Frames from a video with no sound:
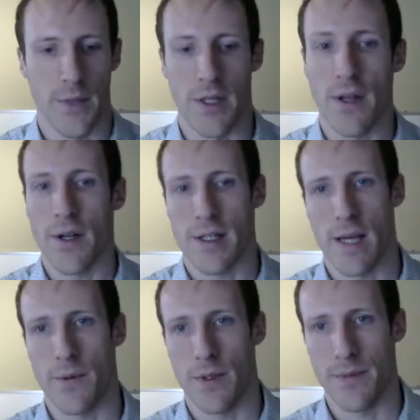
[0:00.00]
Another
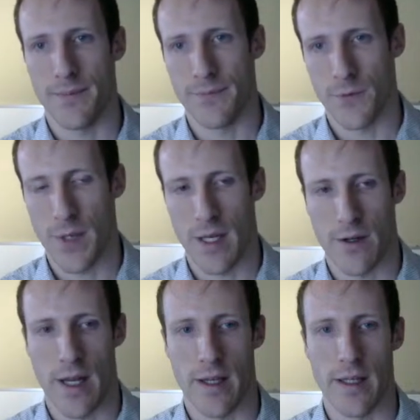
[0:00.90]
example from the
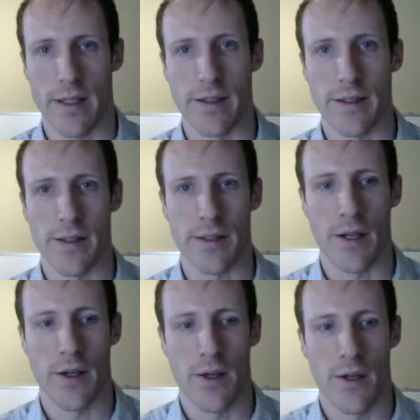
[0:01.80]
internet is